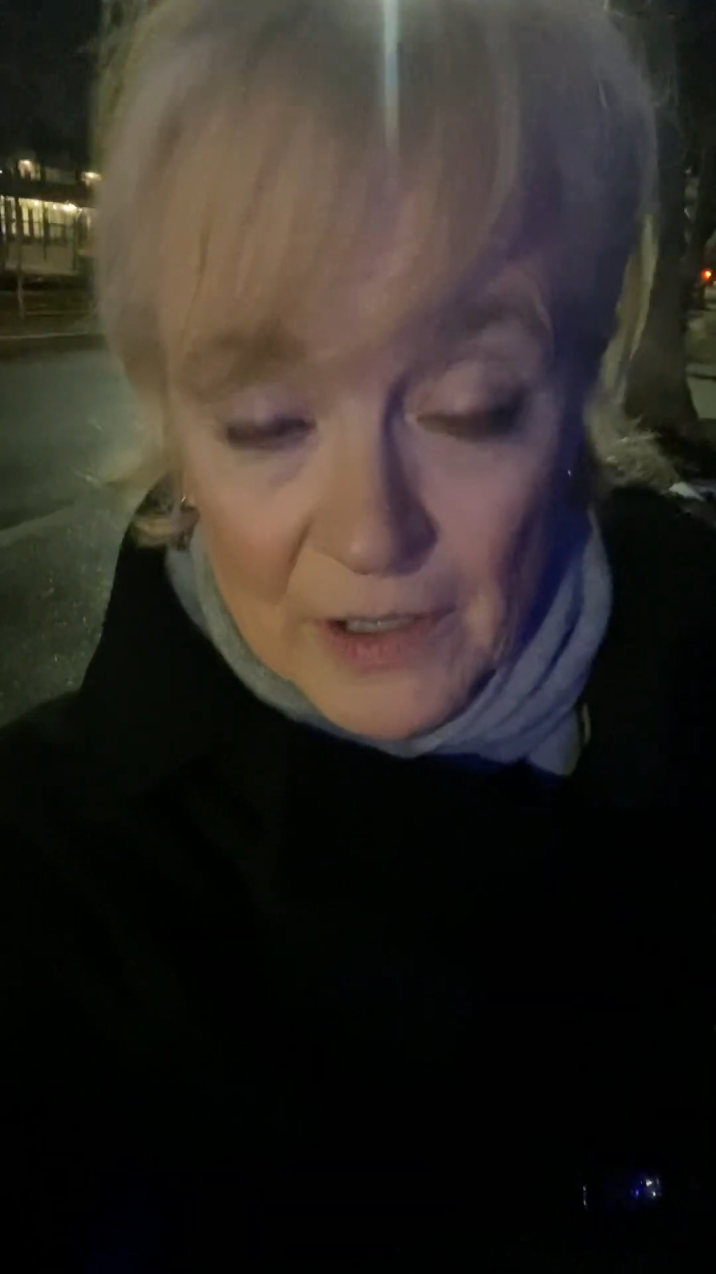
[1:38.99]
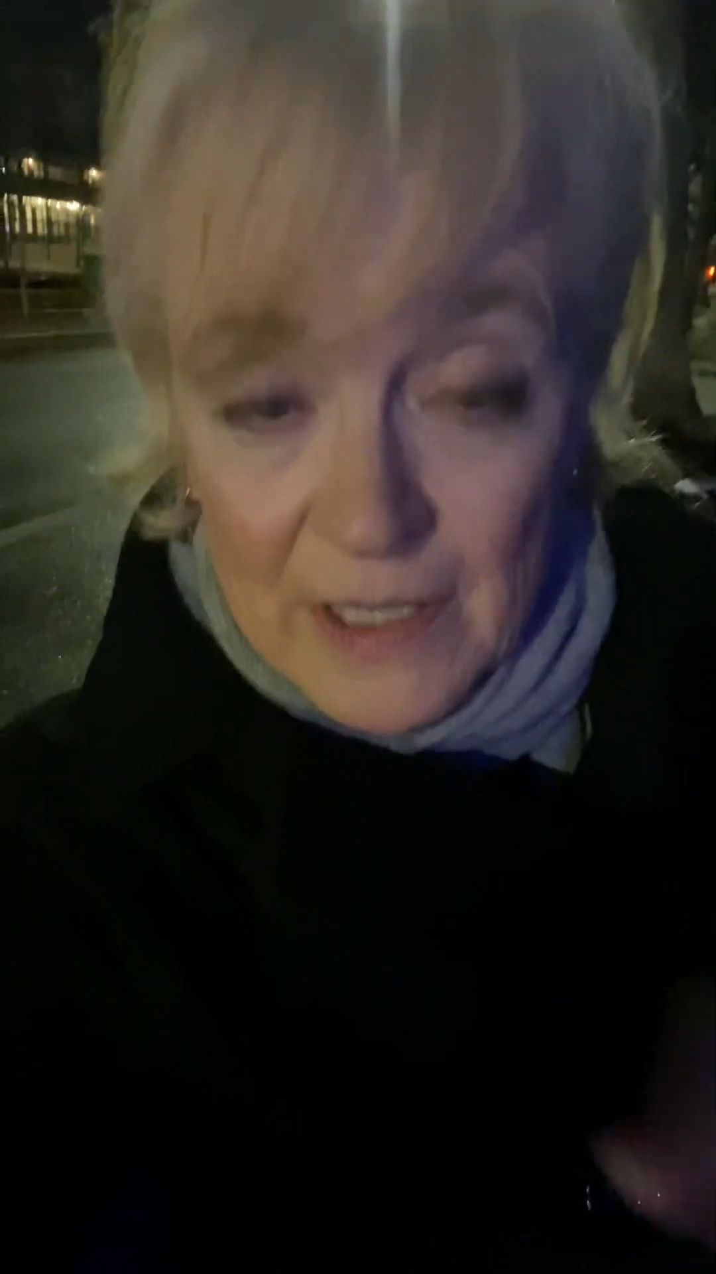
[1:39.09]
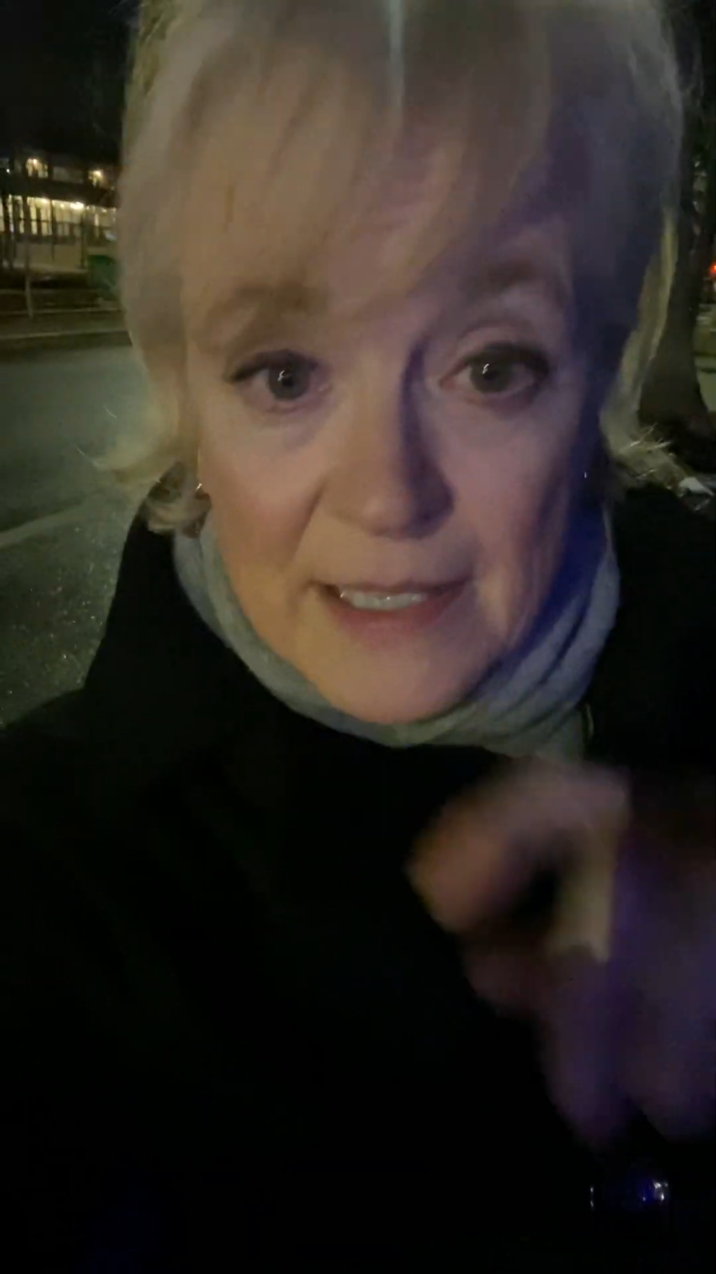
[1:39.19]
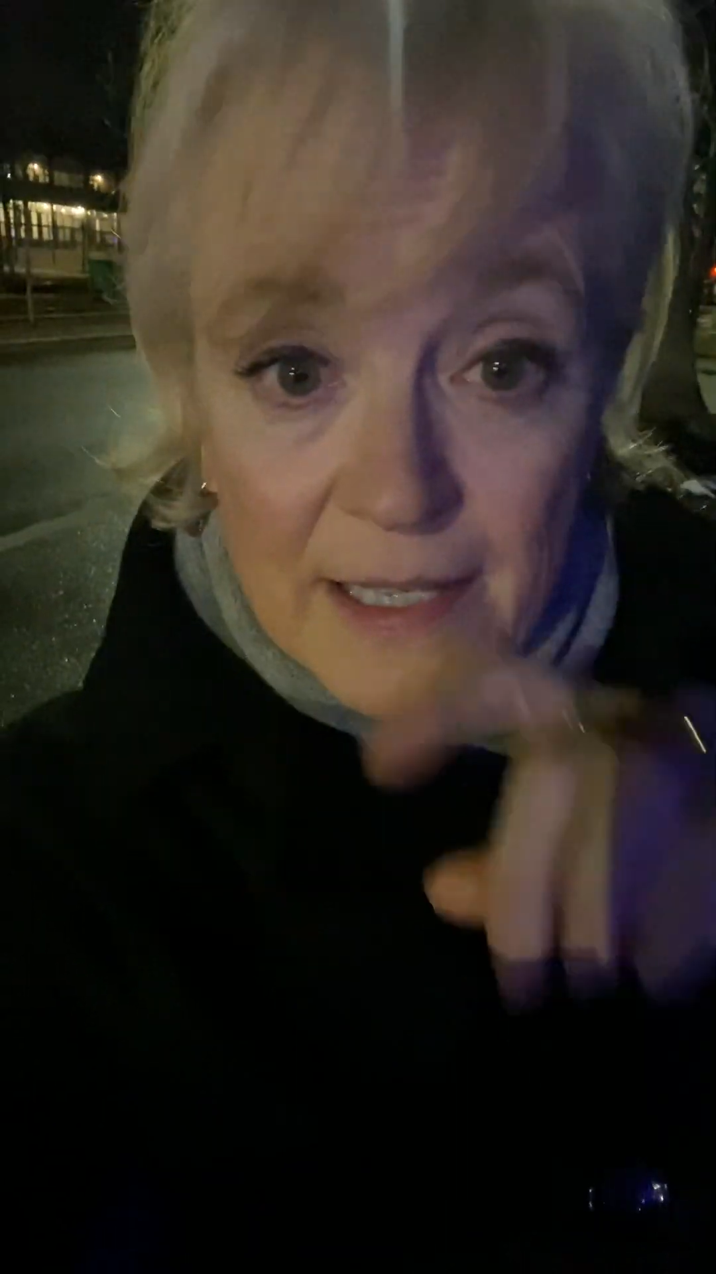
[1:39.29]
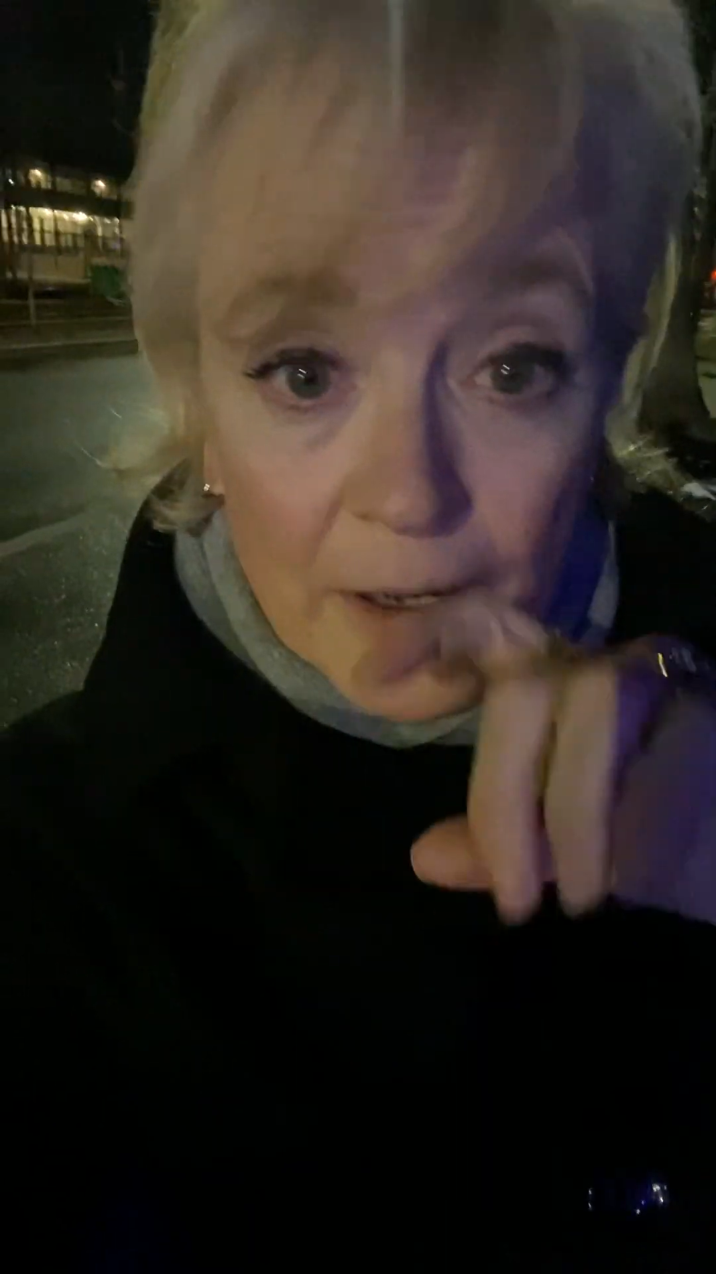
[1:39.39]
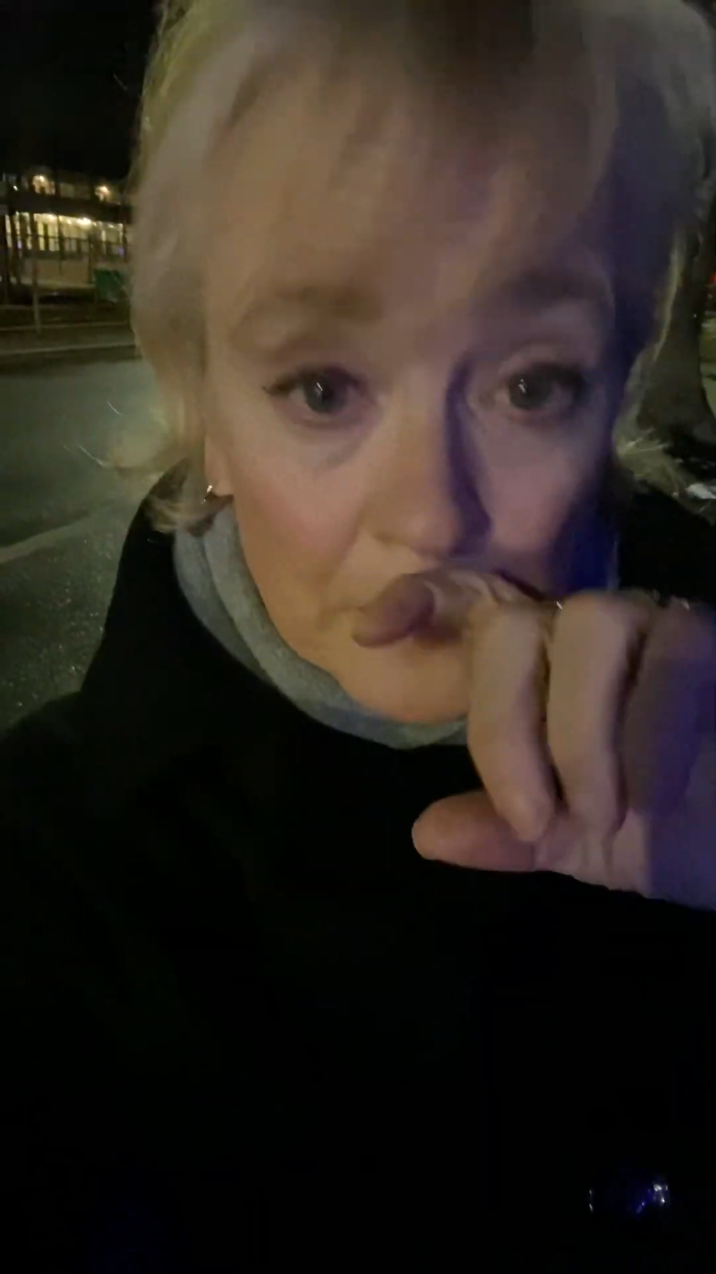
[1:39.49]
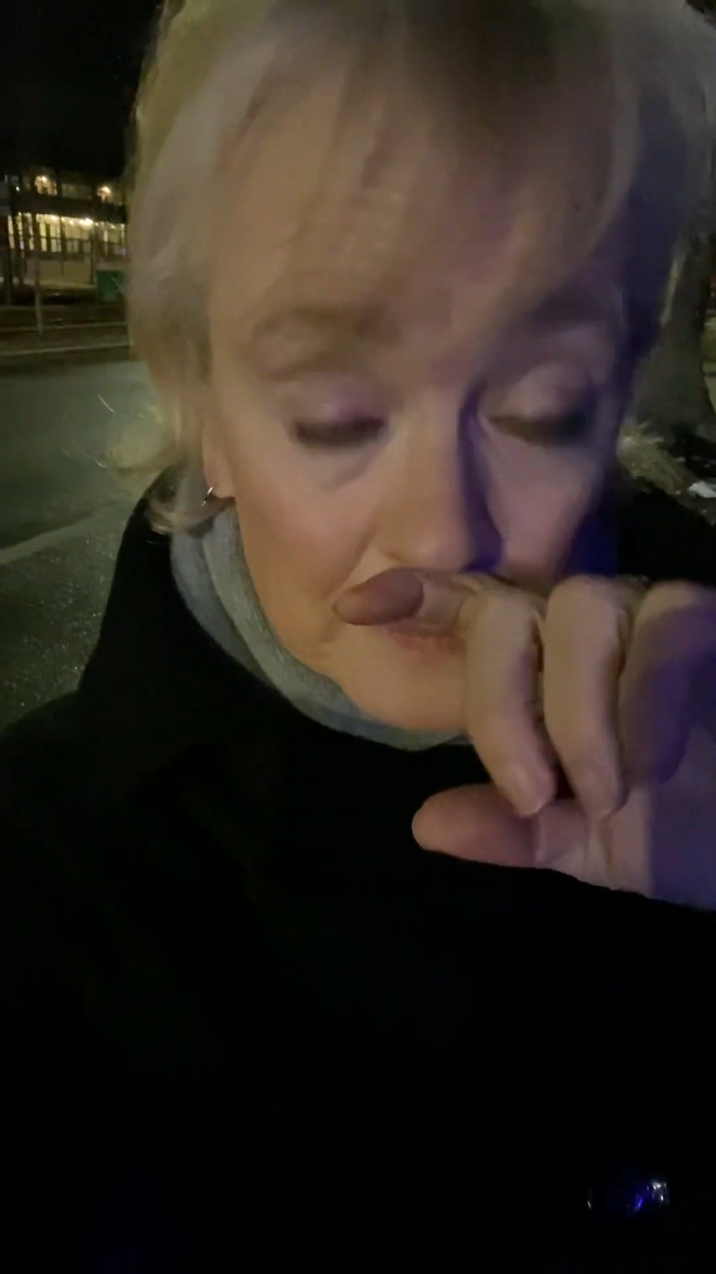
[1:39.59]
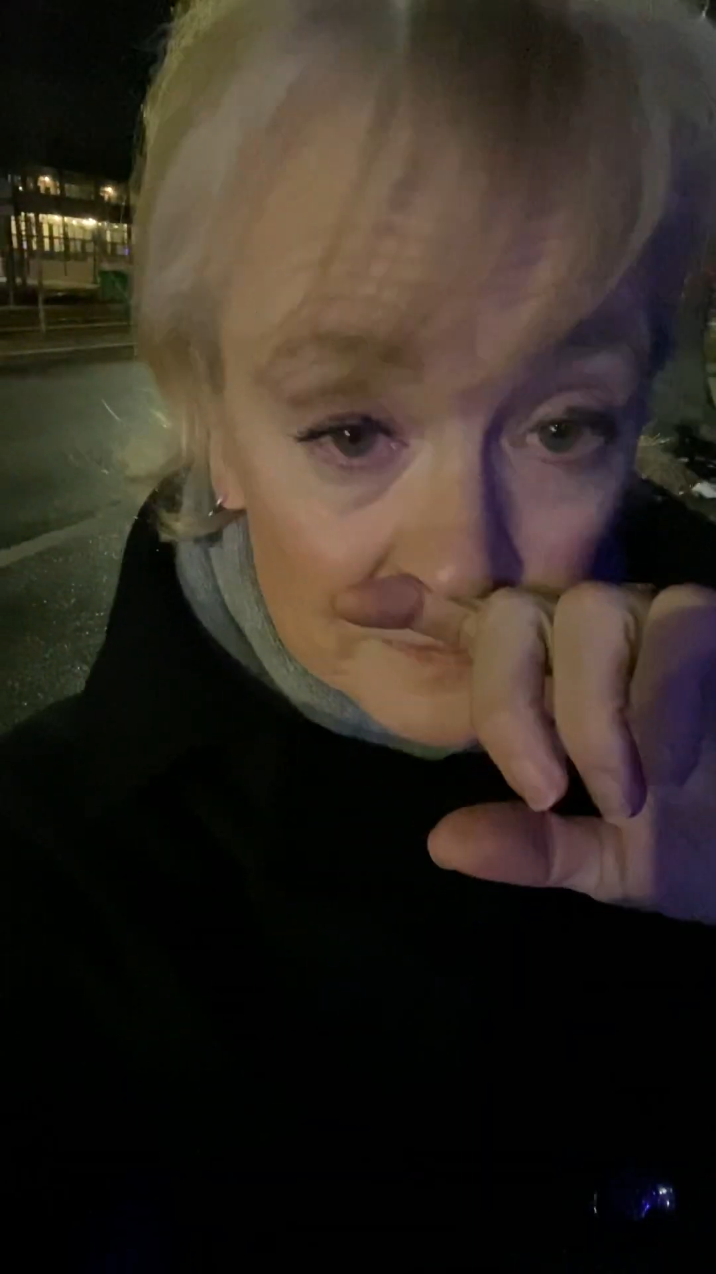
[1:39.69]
and so